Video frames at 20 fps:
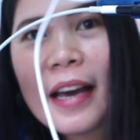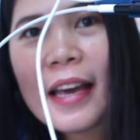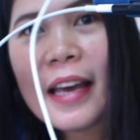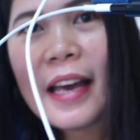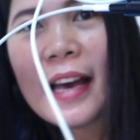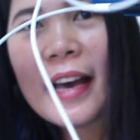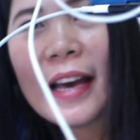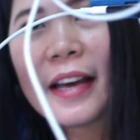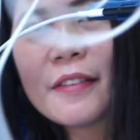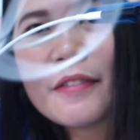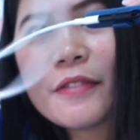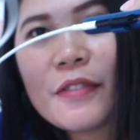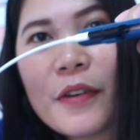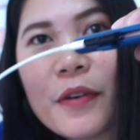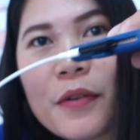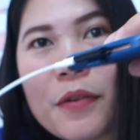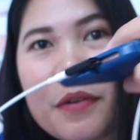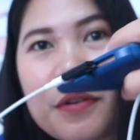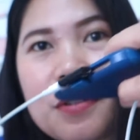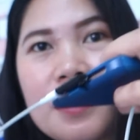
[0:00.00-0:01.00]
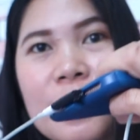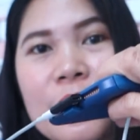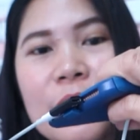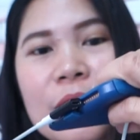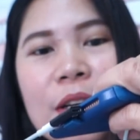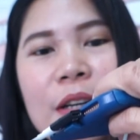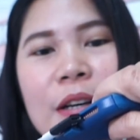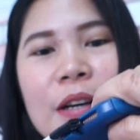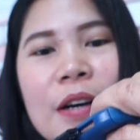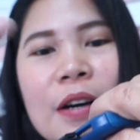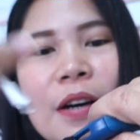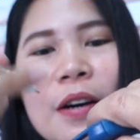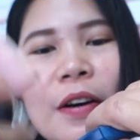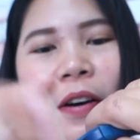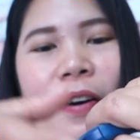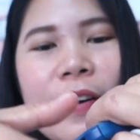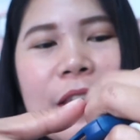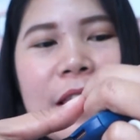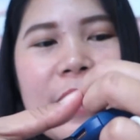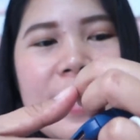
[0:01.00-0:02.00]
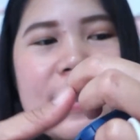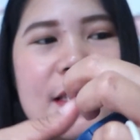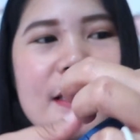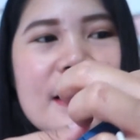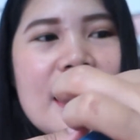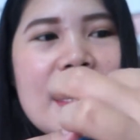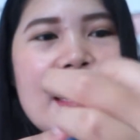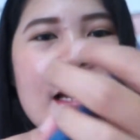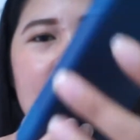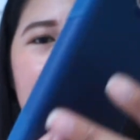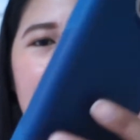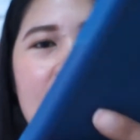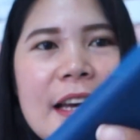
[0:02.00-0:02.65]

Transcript: headphone on this side.